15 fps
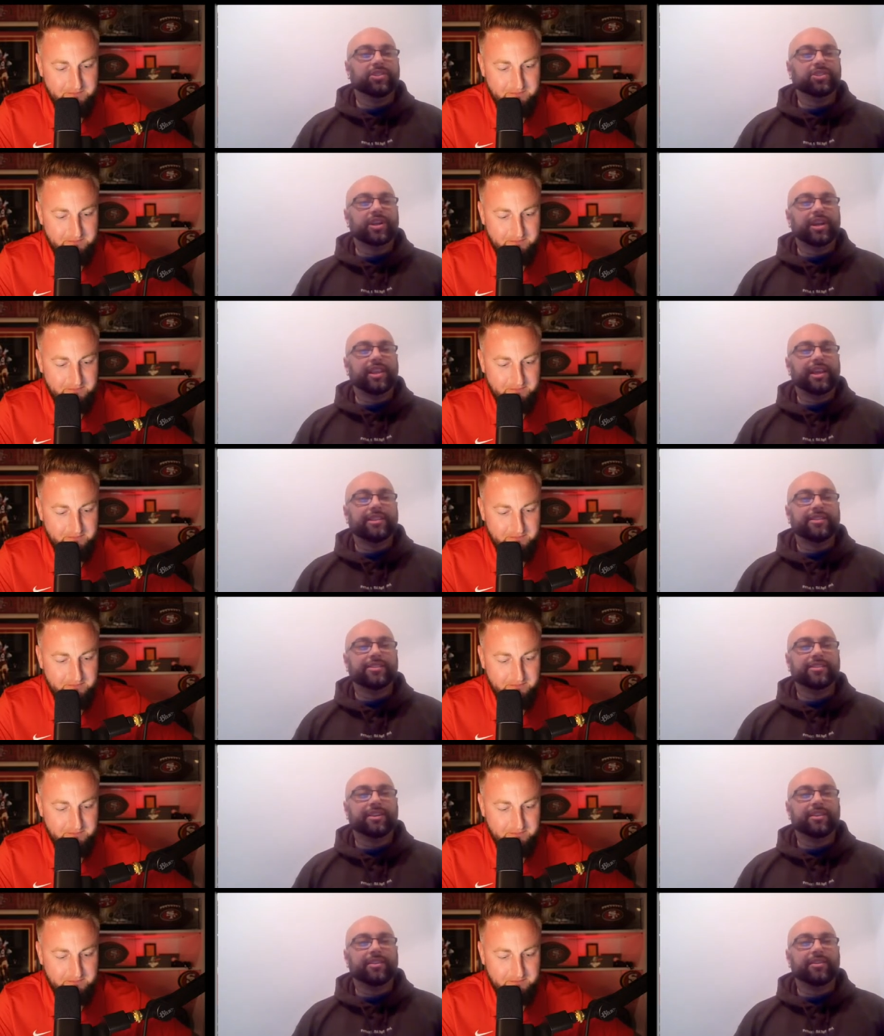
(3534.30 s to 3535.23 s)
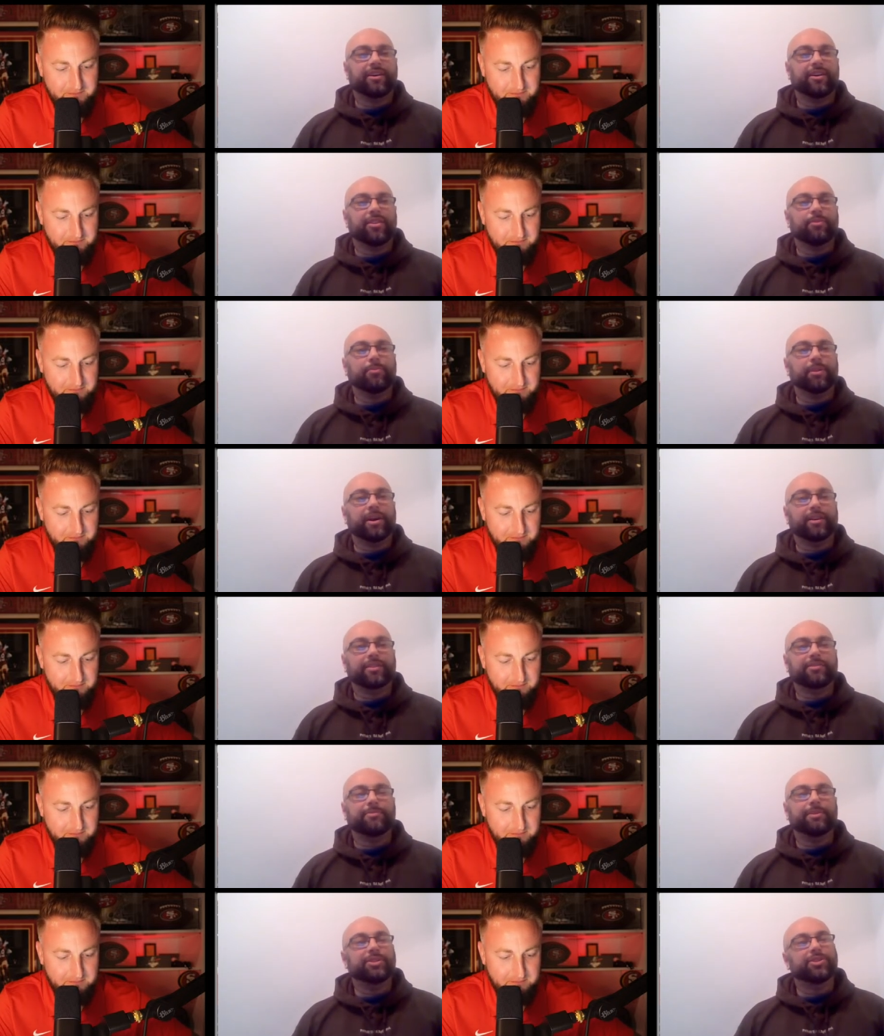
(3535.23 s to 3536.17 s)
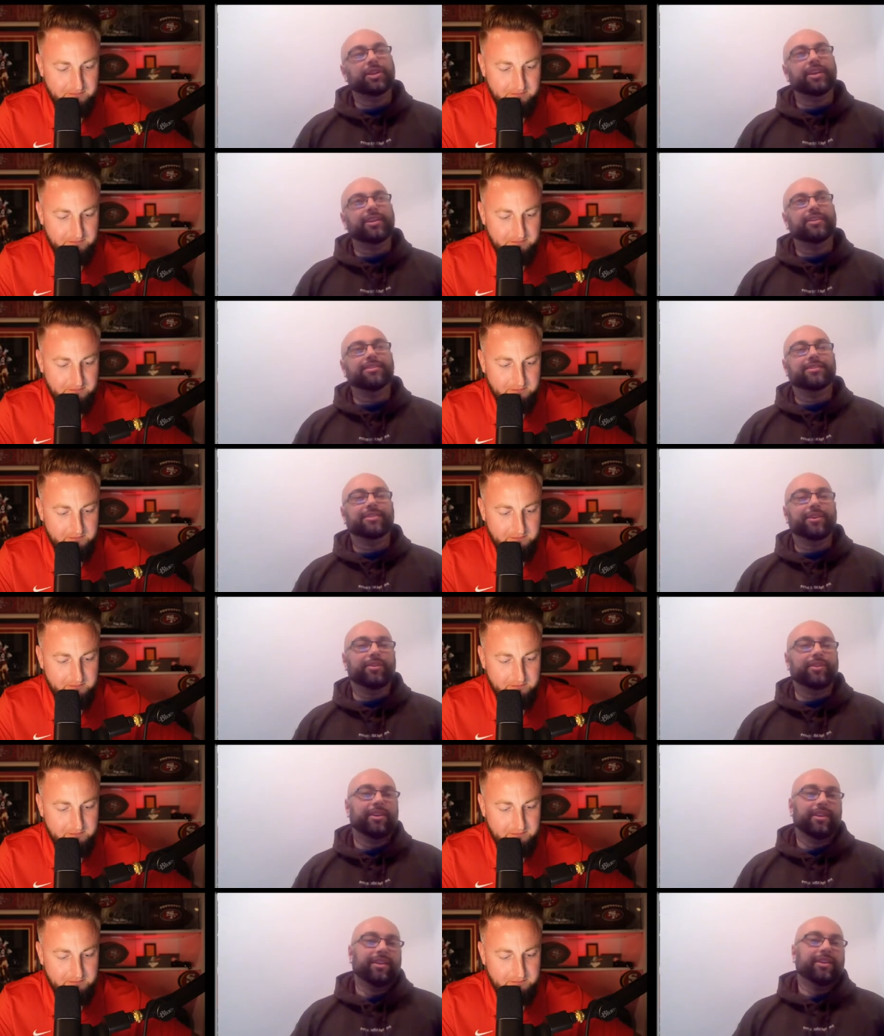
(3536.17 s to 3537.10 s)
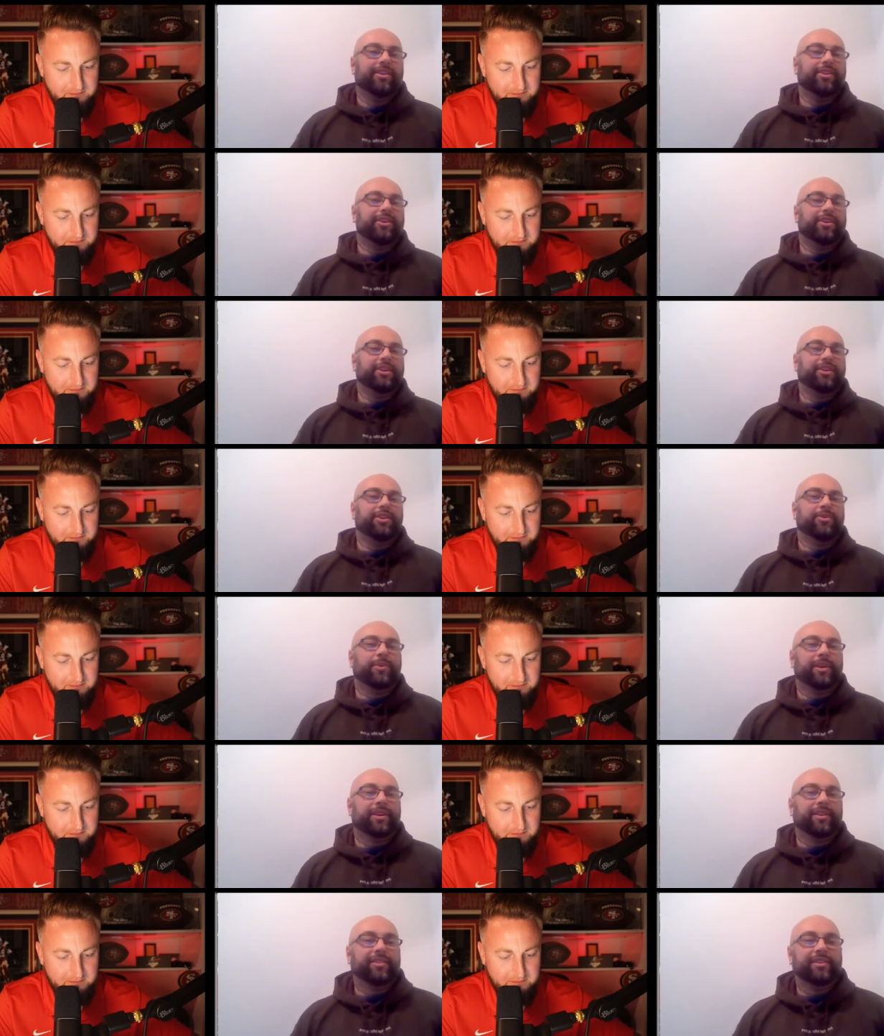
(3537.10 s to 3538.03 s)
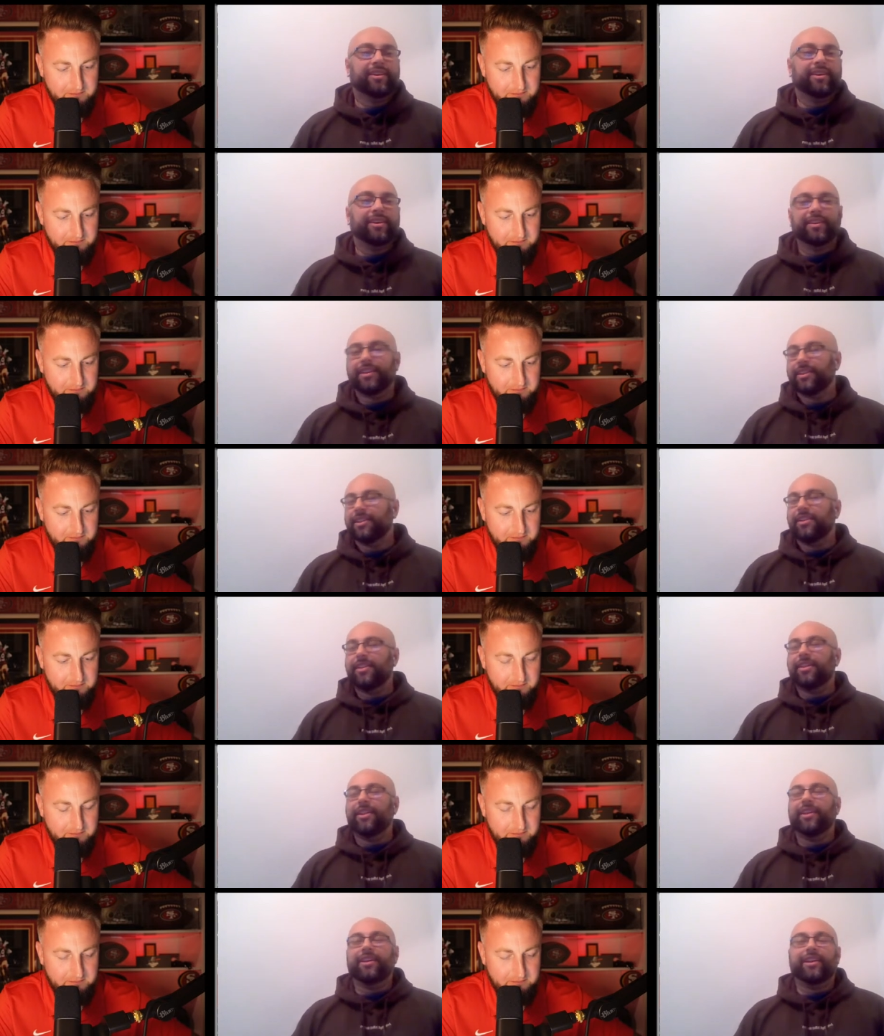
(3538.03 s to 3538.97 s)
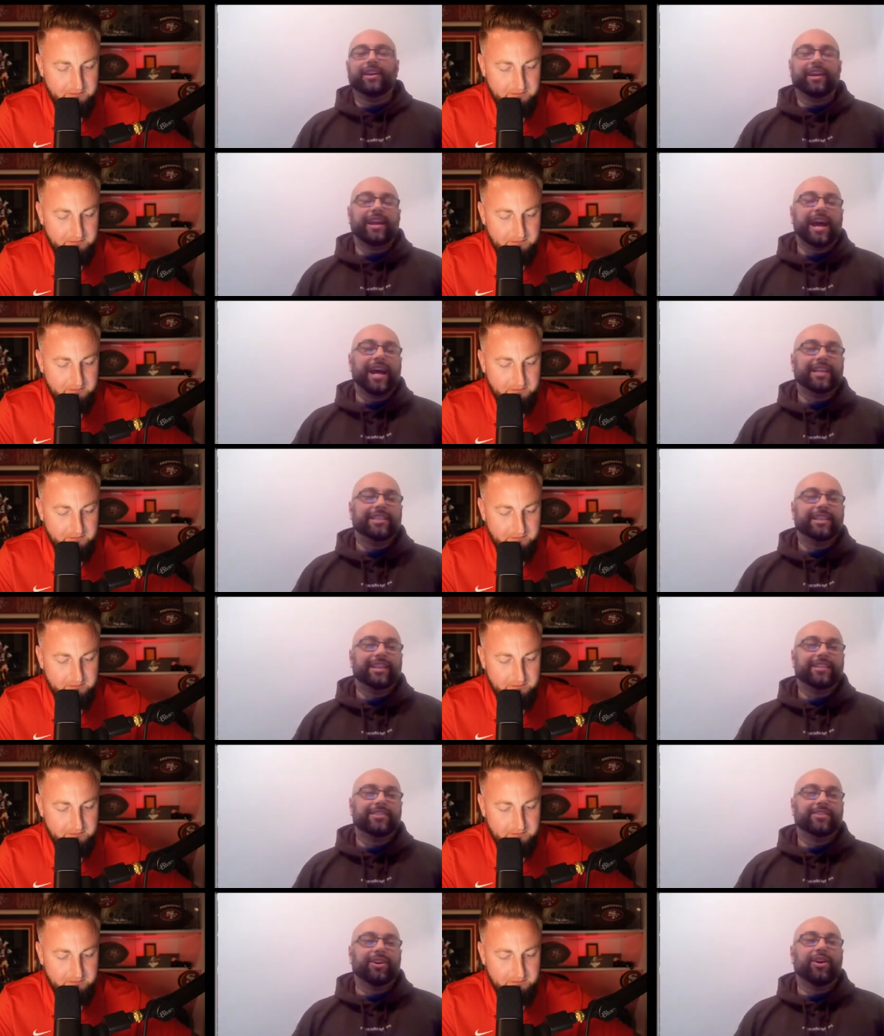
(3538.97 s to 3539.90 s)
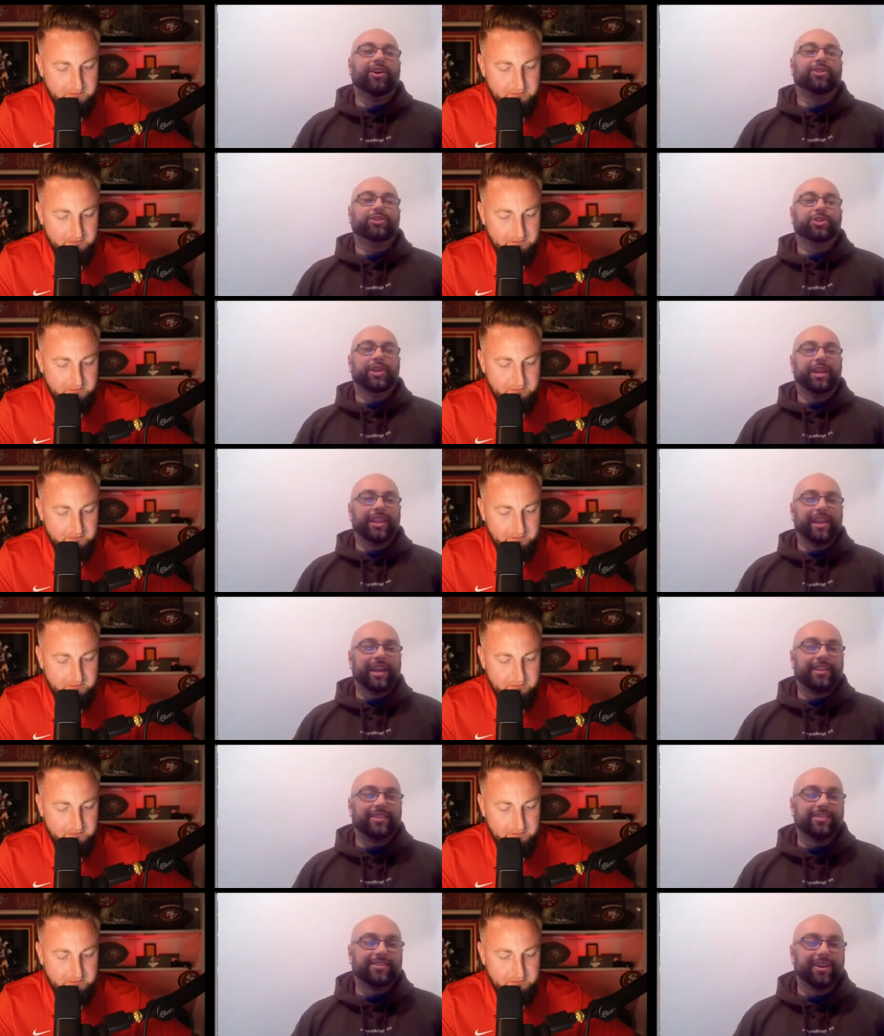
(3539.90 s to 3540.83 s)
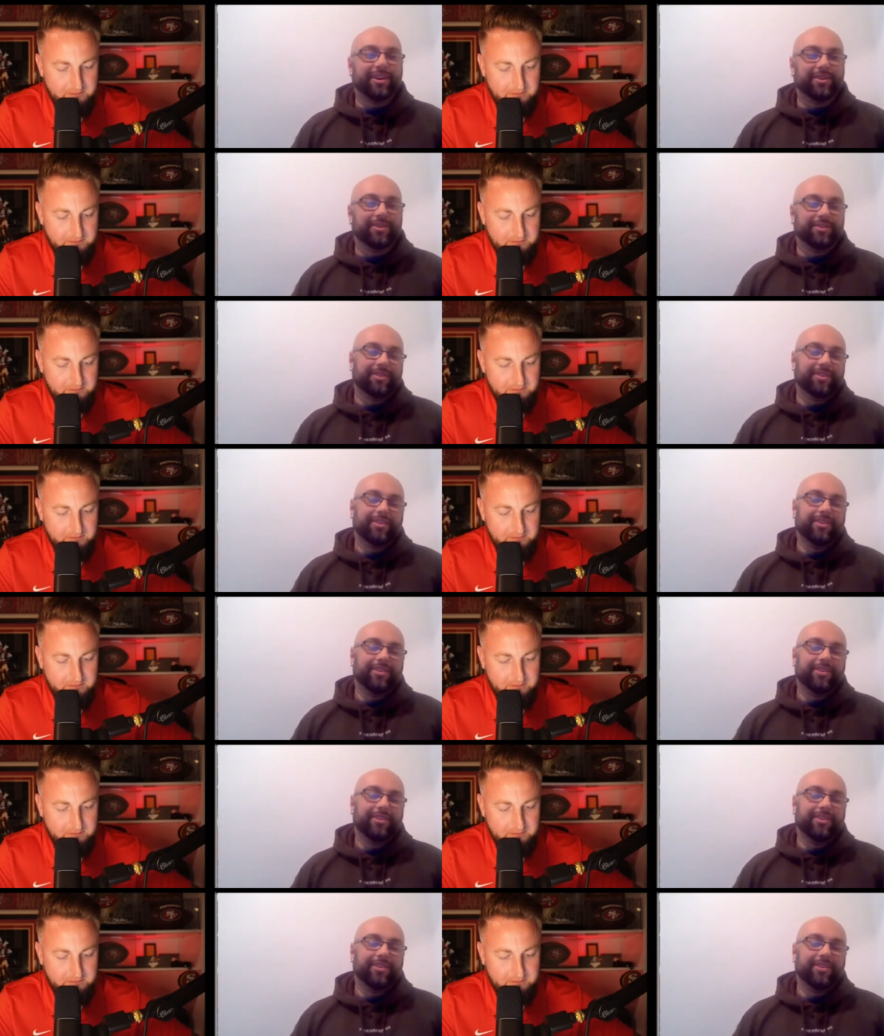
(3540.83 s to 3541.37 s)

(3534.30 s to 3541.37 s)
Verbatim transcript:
Speaker 1: Trey Lance is on the on the block to be traded. So you're you're one of the guys that's all Trey Lance. So,